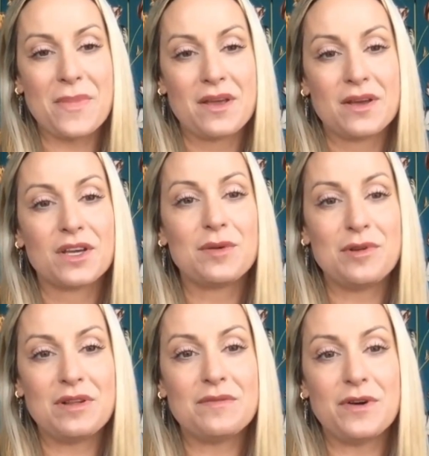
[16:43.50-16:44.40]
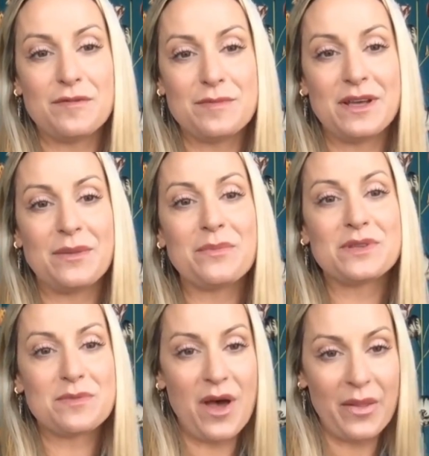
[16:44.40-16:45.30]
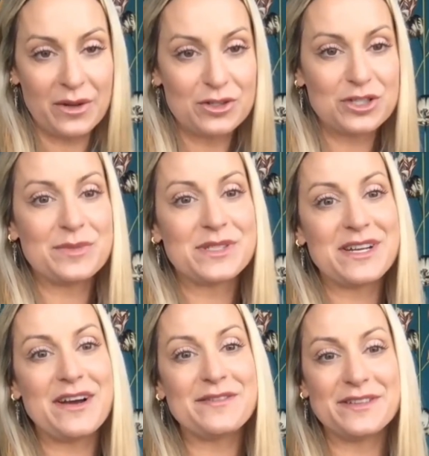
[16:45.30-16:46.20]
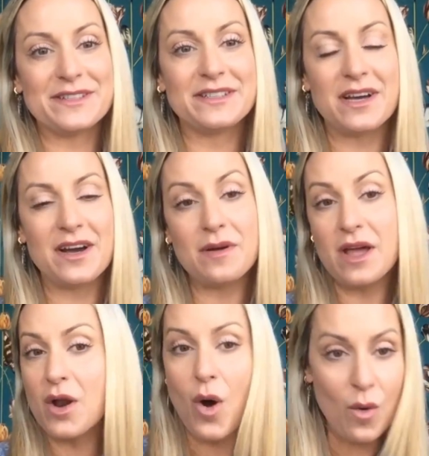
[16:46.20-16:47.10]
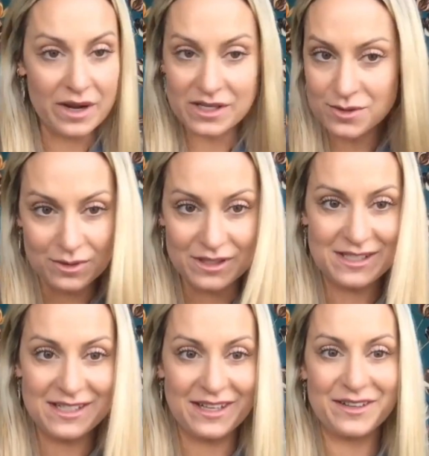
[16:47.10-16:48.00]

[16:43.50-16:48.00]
community involvement, some thought leadership stuff, and always real estate,